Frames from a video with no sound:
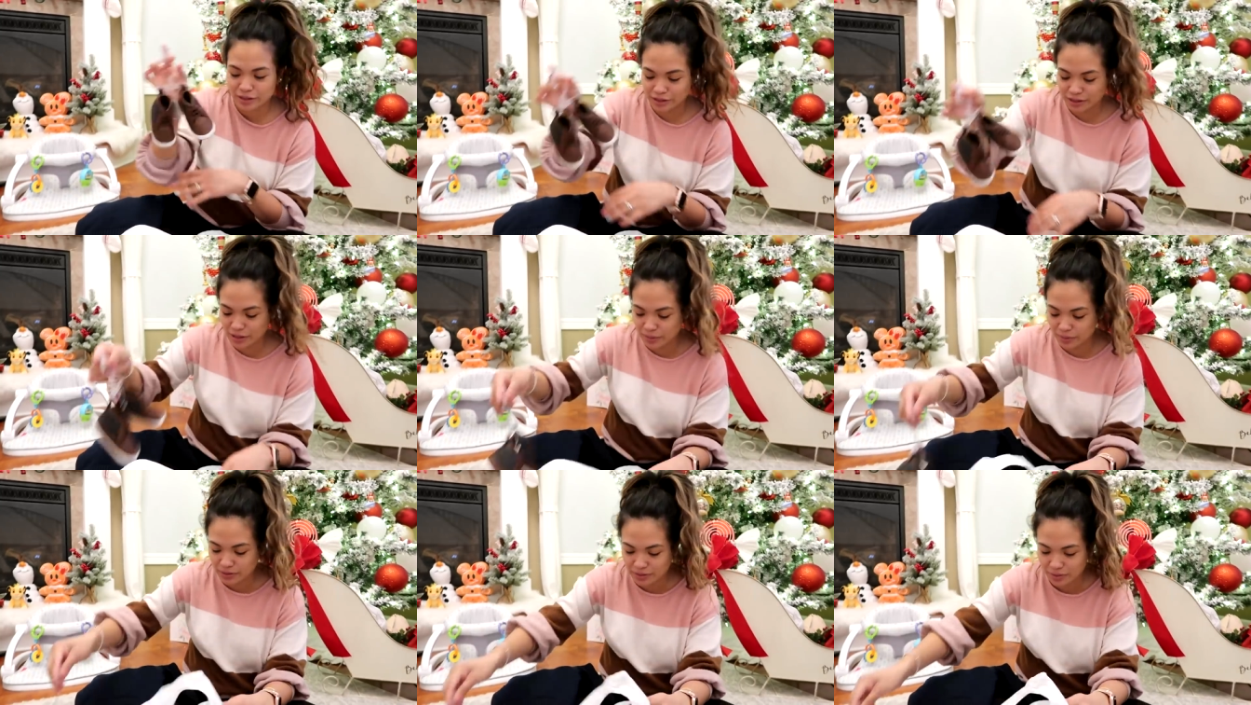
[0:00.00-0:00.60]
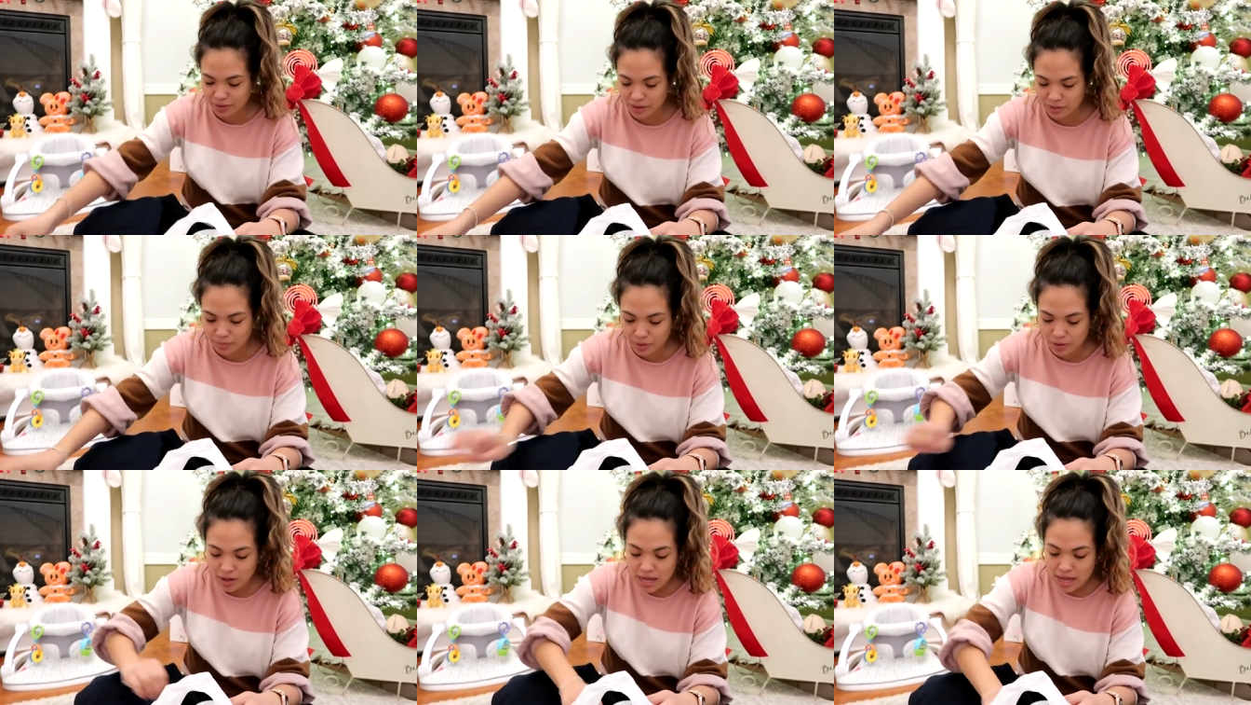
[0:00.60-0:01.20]
They're so
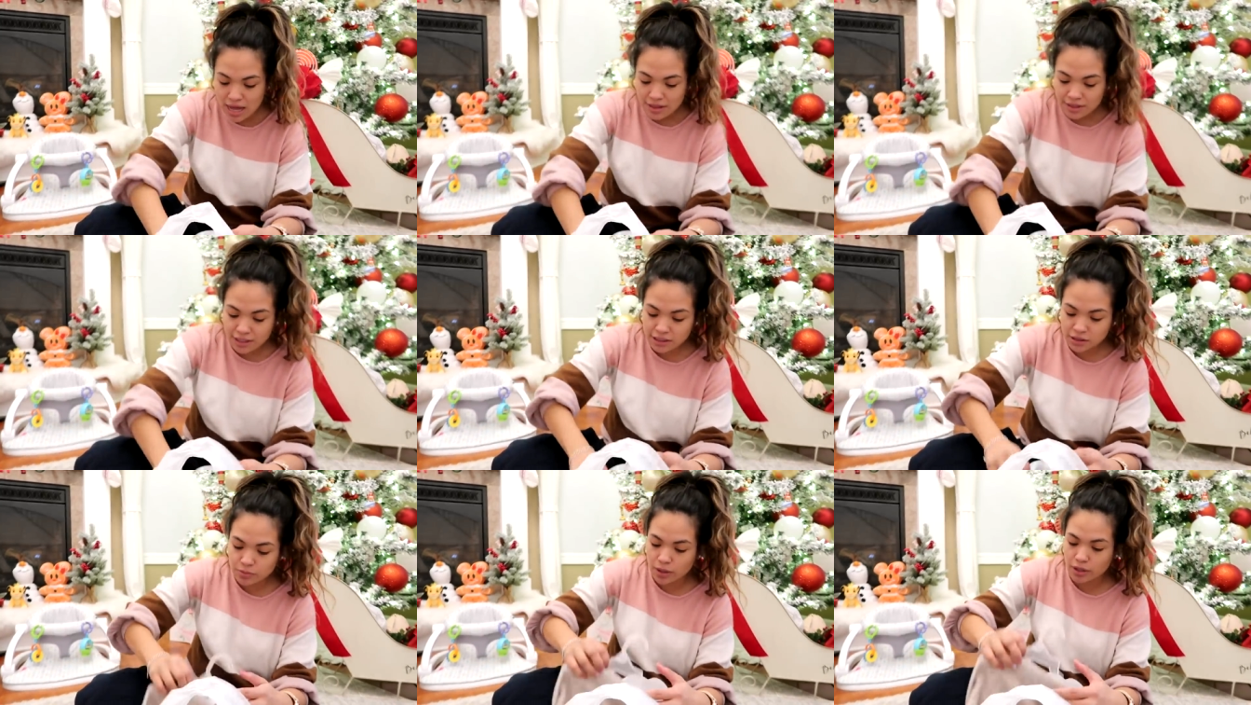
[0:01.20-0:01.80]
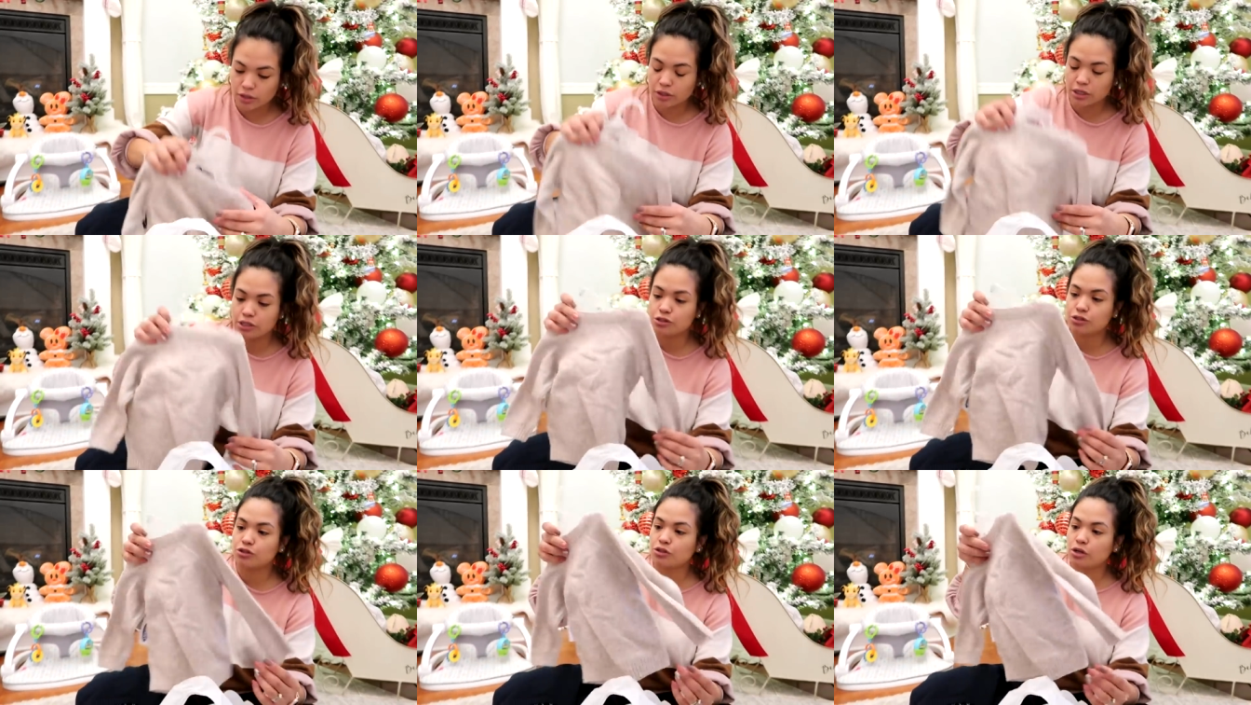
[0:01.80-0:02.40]
adorable. This sweater
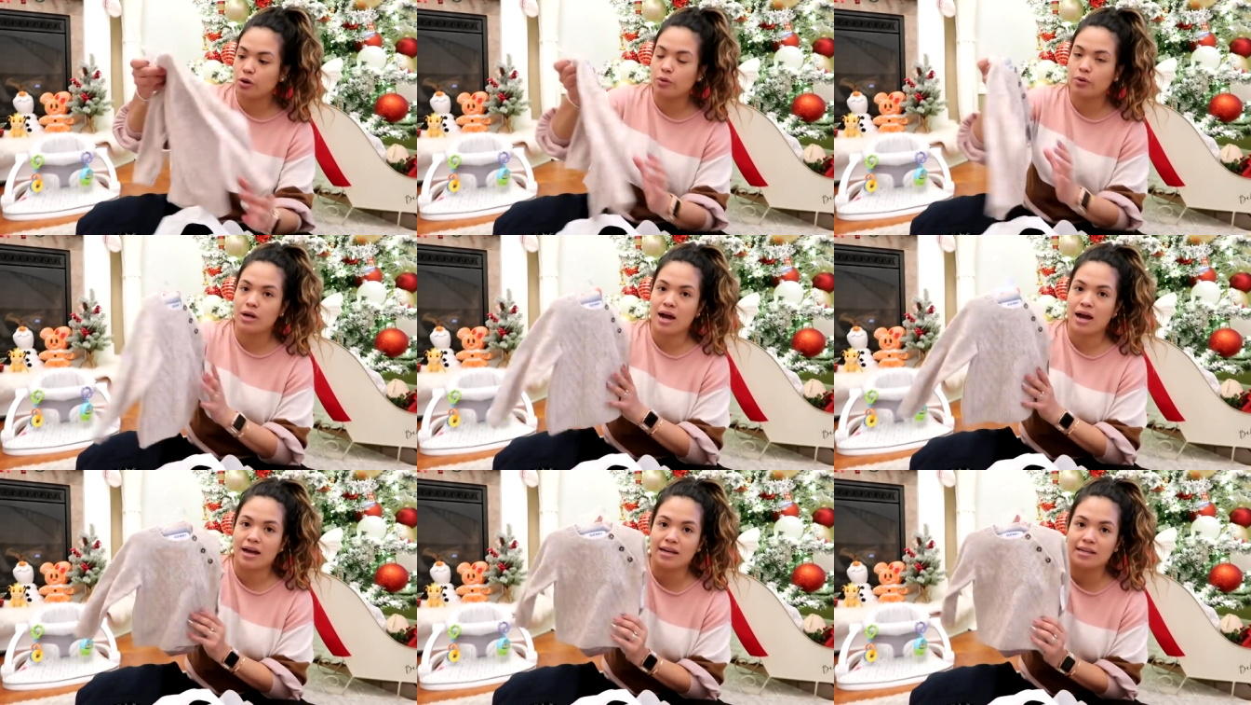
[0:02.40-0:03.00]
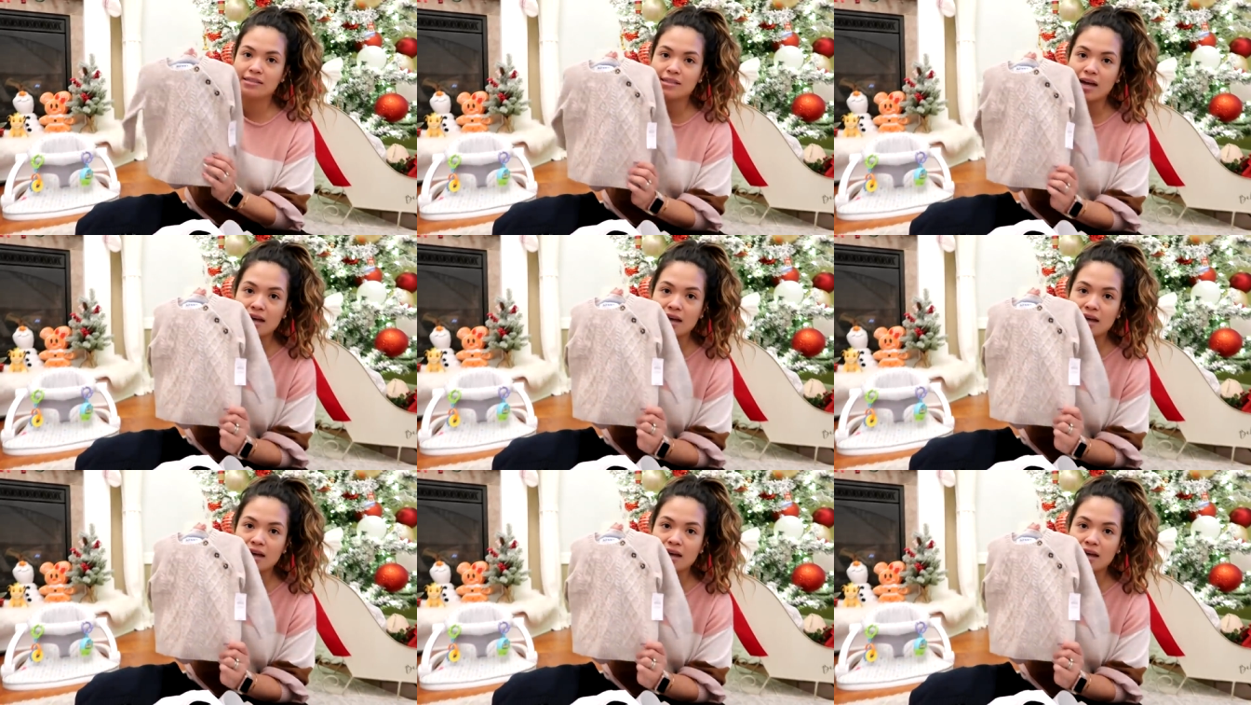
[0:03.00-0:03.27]
is so nice.